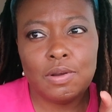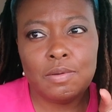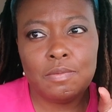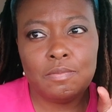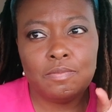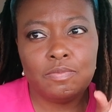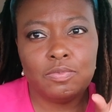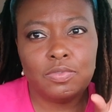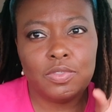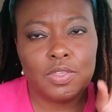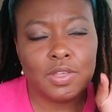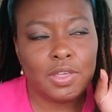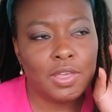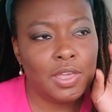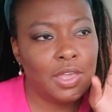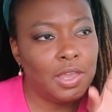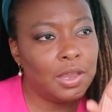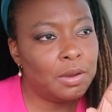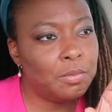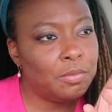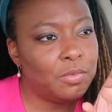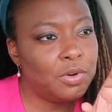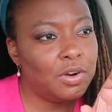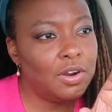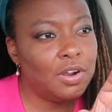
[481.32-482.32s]
from the
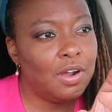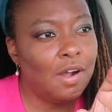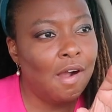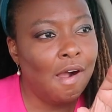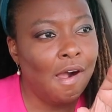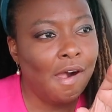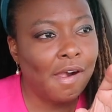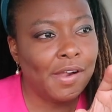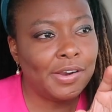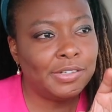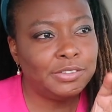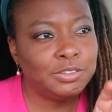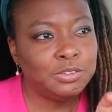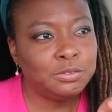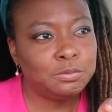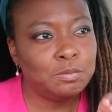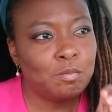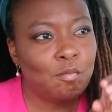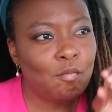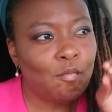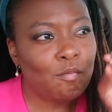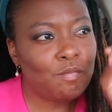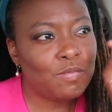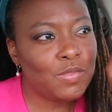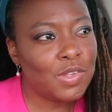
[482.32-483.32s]
camera
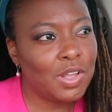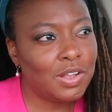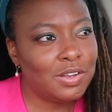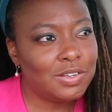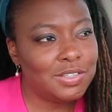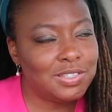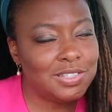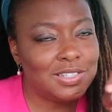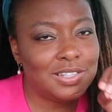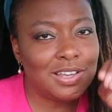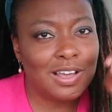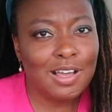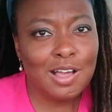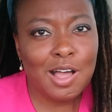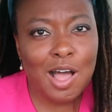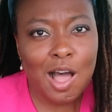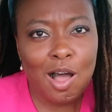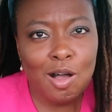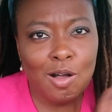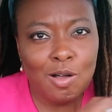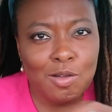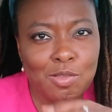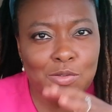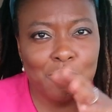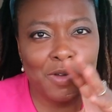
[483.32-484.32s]
to
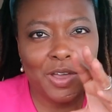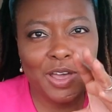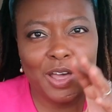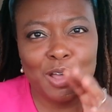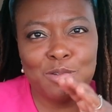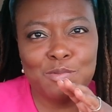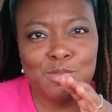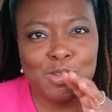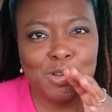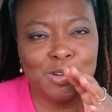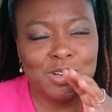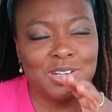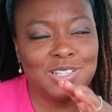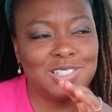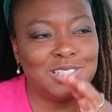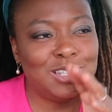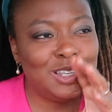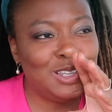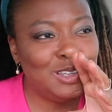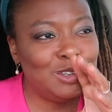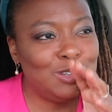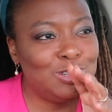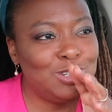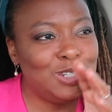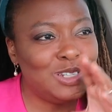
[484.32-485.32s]
all the way upload it to
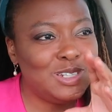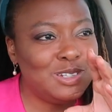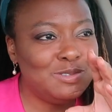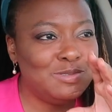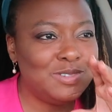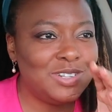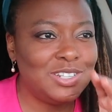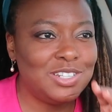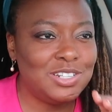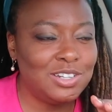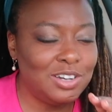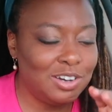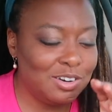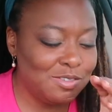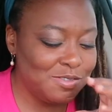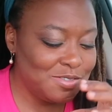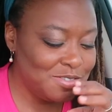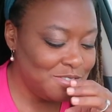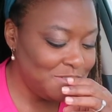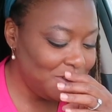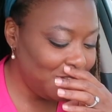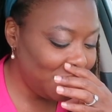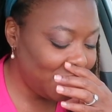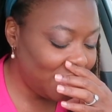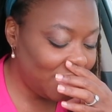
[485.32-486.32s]
youtube and share it
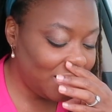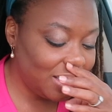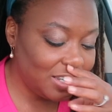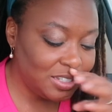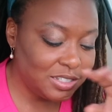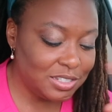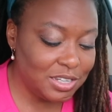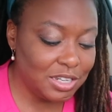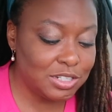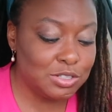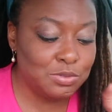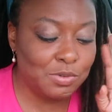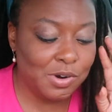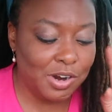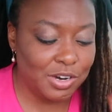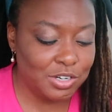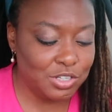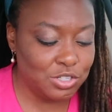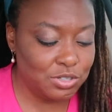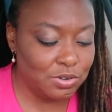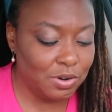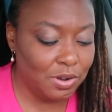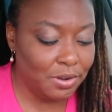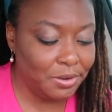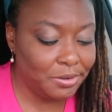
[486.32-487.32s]
with you guys that's where i
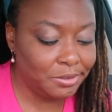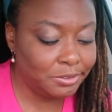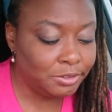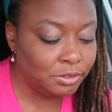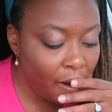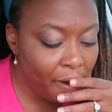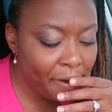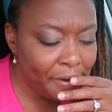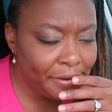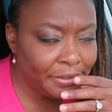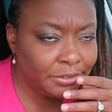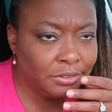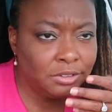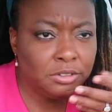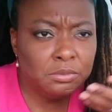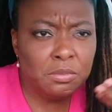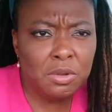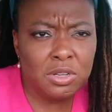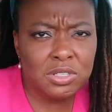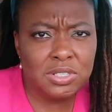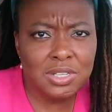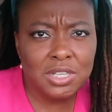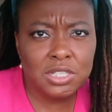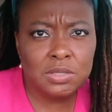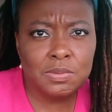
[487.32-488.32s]
struggle and um,
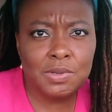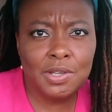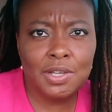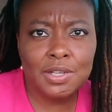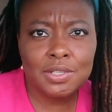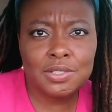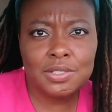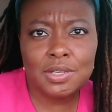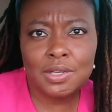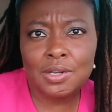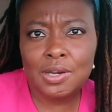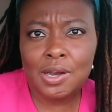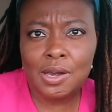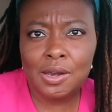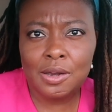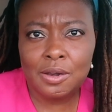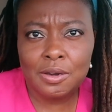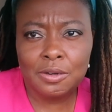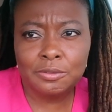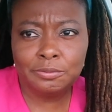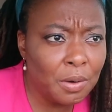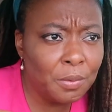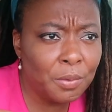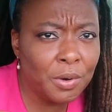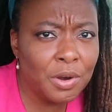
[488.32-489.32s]
mostly it's because
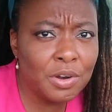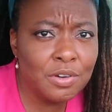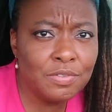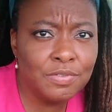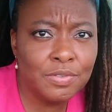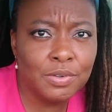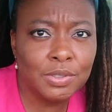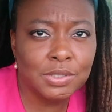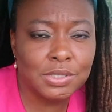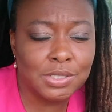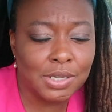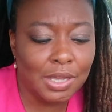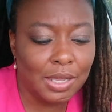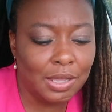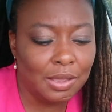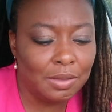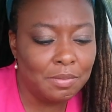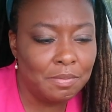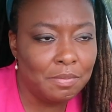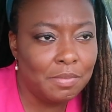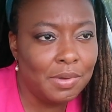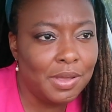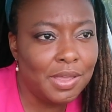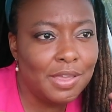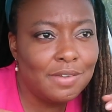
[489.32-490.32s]
i i work
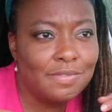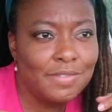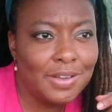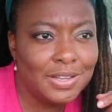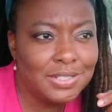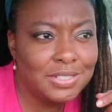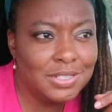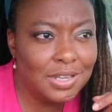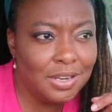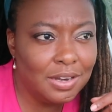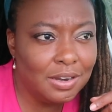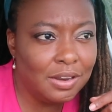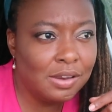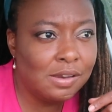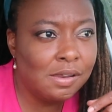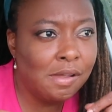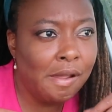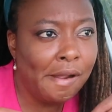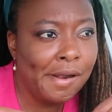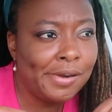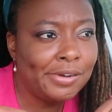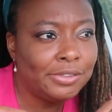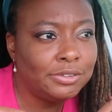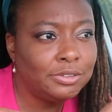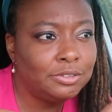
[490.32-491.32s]
full-time but if i didn't
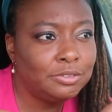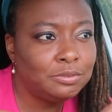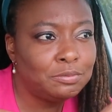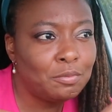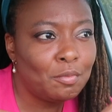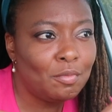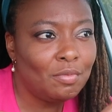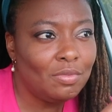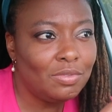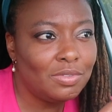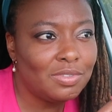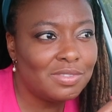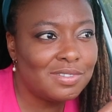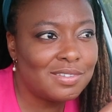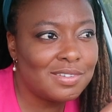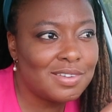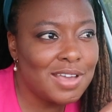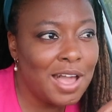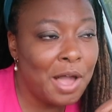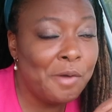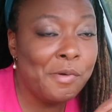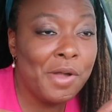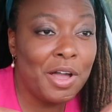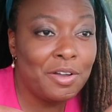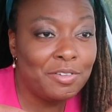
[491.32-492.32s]

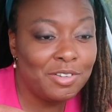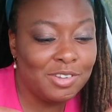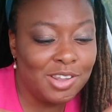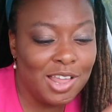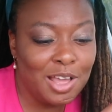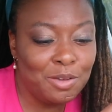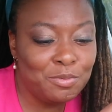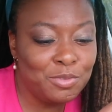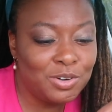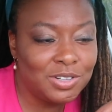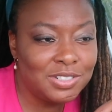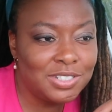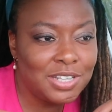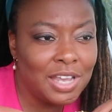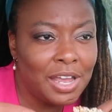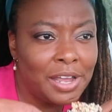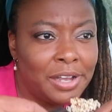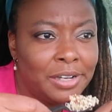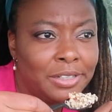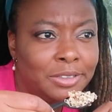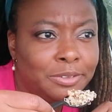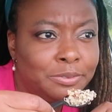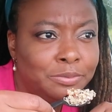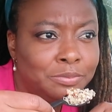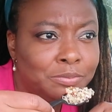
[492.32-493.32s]
i'll have a lot more
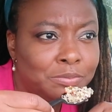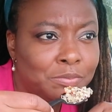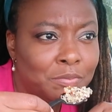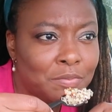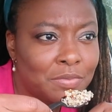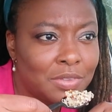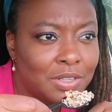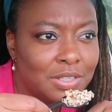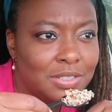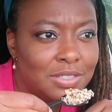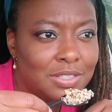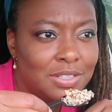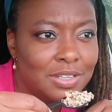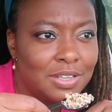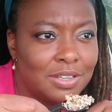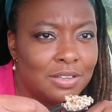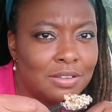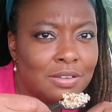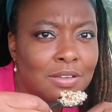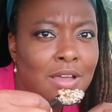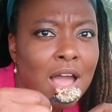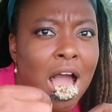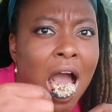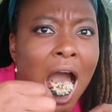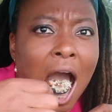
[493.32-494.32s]
time
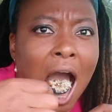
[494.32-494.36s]
to